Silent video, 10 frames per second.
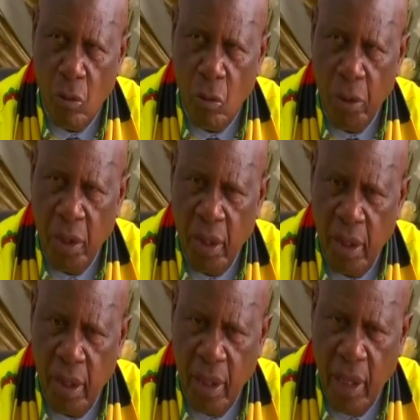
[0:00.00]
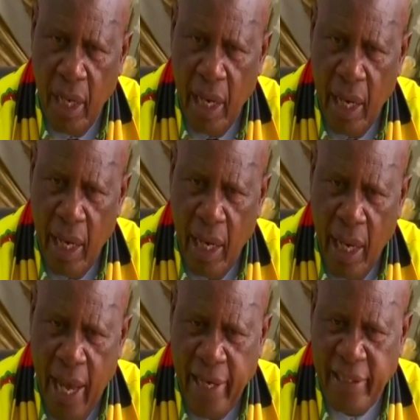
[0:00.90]
we
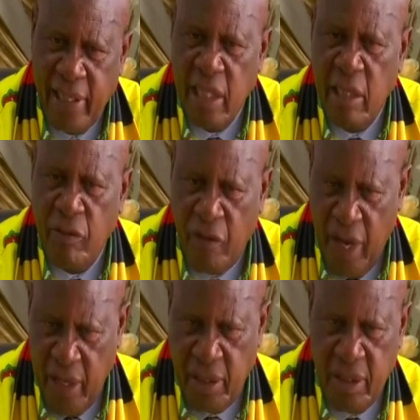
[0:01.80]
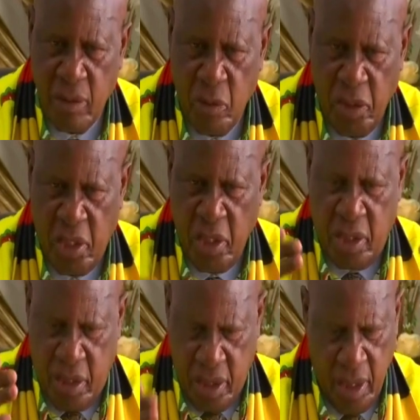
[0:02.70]
identified, we did
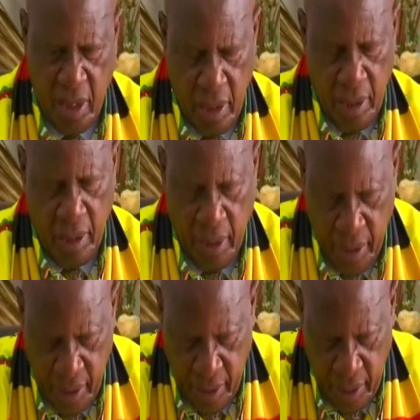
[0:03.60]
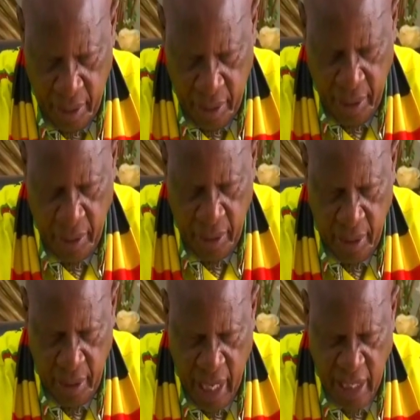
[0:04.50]

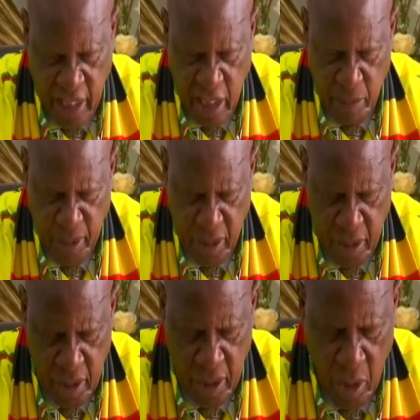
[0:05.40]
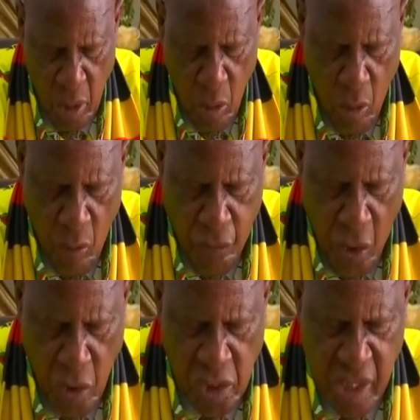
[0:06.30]
an assessment of
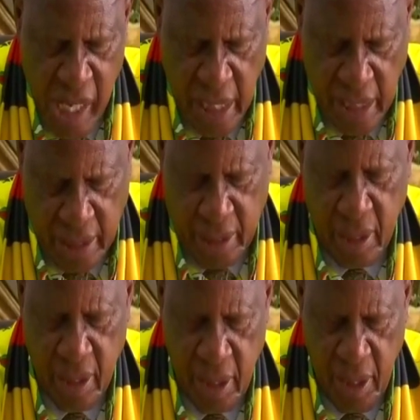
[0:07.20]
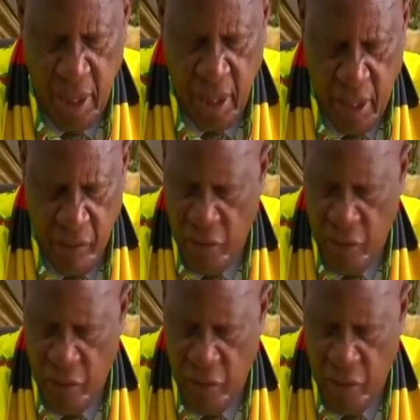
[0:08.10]
our strengths in the